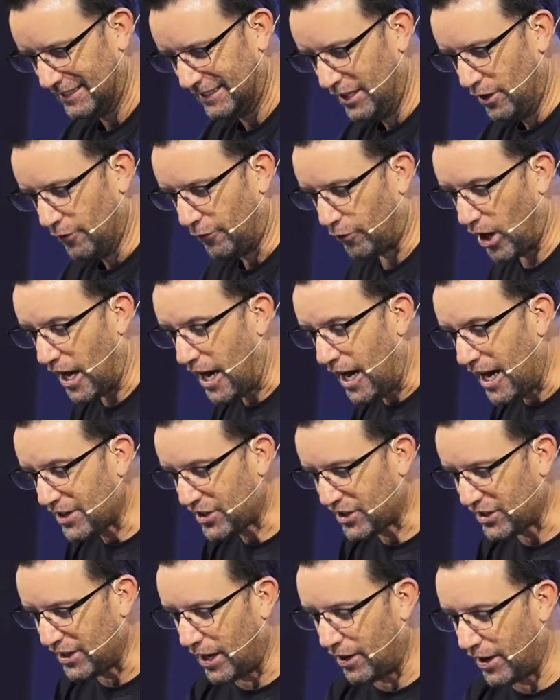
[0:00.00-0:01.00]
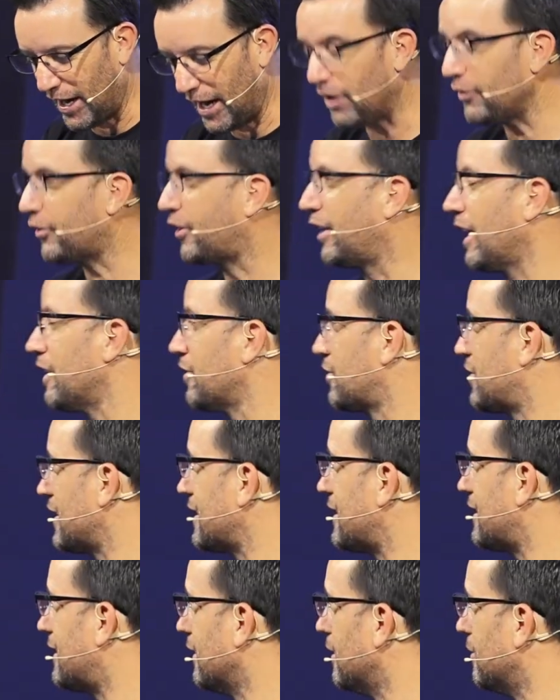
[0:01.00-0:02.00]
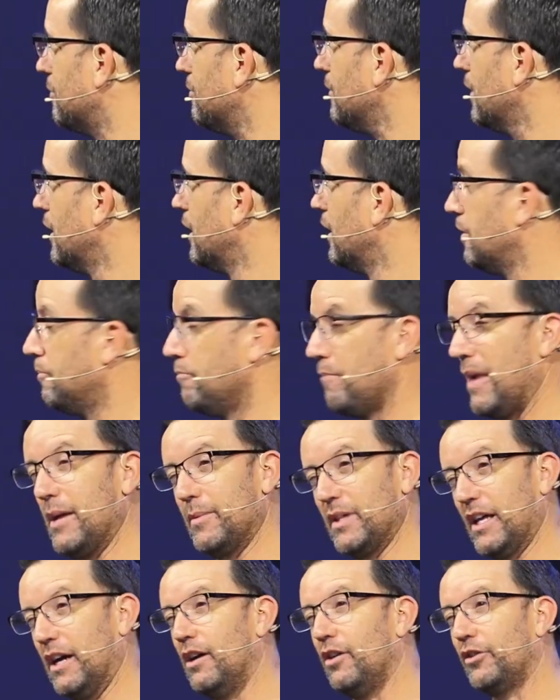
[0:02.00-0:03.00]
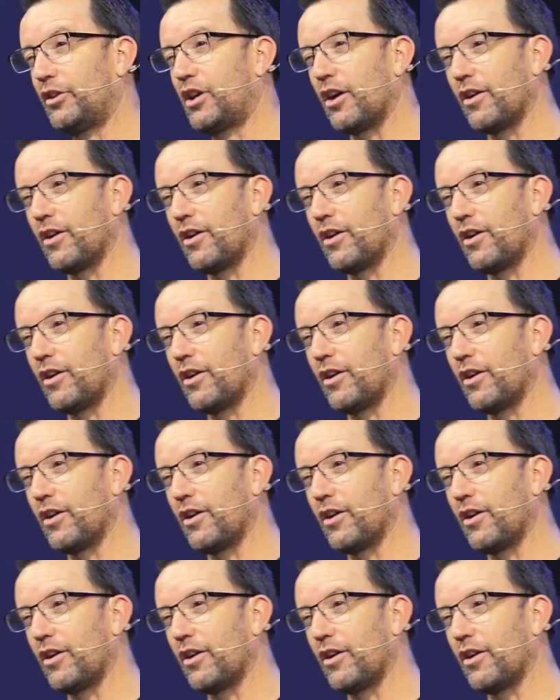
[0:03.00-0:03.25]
For us in our healthcare system, Maybe the healthcare